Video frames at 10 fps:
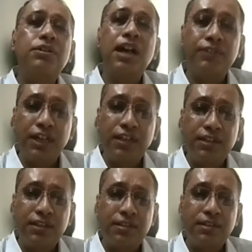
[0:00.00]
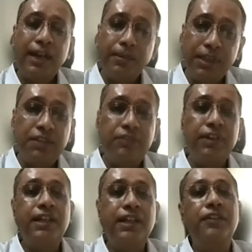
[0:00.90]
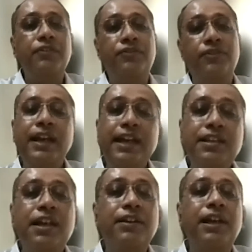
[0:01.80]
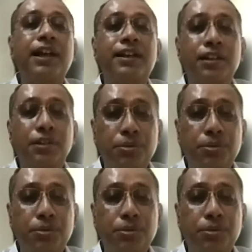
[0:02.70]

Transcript: on governance, administrative and HR related